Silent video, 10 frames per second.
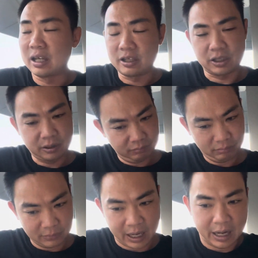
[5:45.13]

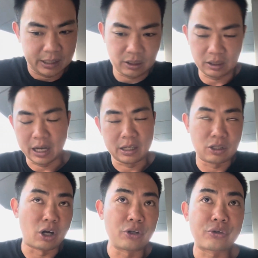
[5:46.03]
has
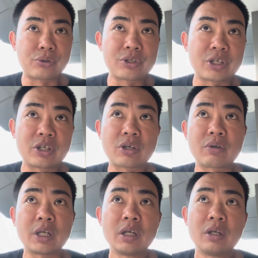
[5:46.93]
gone through surgery.